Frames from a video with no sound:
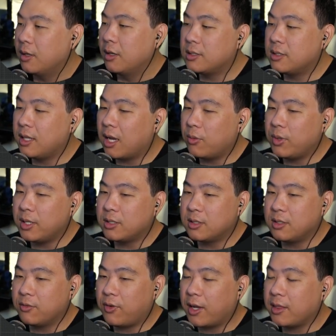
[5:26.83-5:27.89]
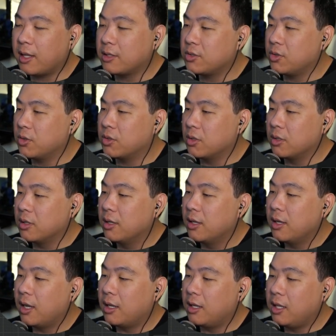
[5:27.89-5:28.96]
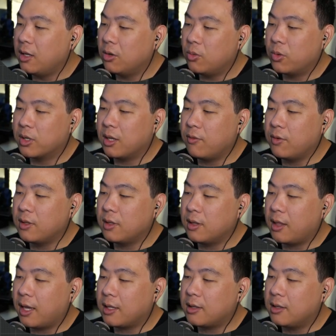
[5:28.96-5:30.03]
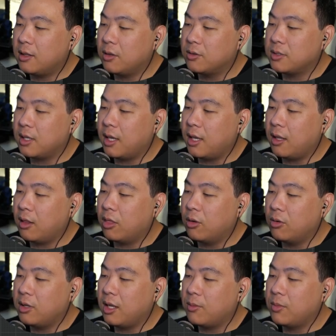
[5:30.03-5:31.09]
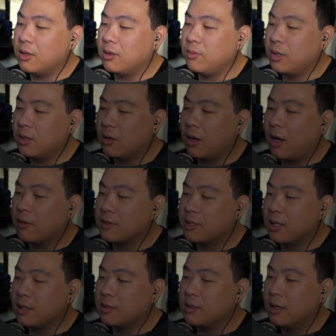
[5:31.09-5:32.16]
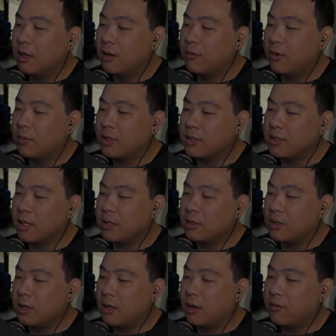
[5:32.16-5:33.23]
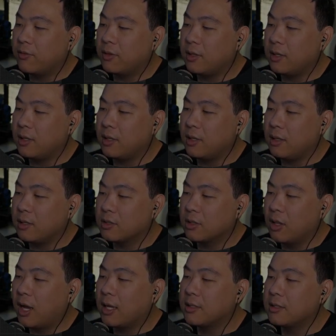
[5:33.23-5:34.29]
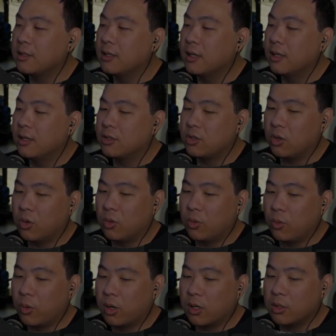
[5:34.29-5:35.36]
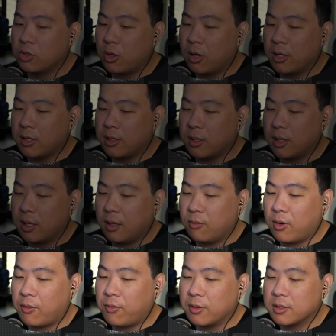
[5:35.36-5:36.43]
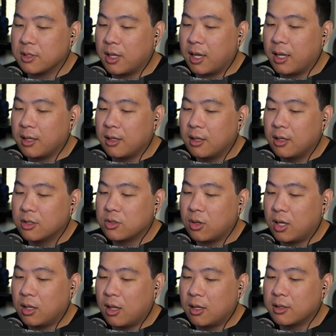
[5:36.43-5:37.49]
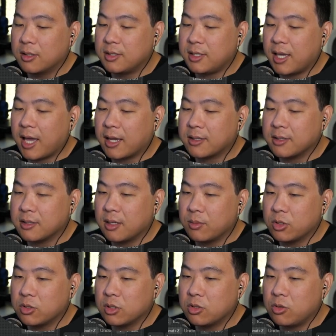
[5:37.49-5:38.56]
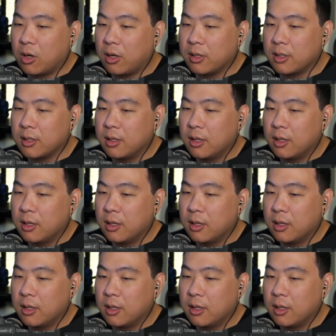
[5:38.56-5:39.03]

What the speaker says: Now we need to define that circle. And here we're given that there's a 38 millimeter offset from the center of the slot. So we're going to draw in a reference line. So along the Z axis, I'm going to just draw in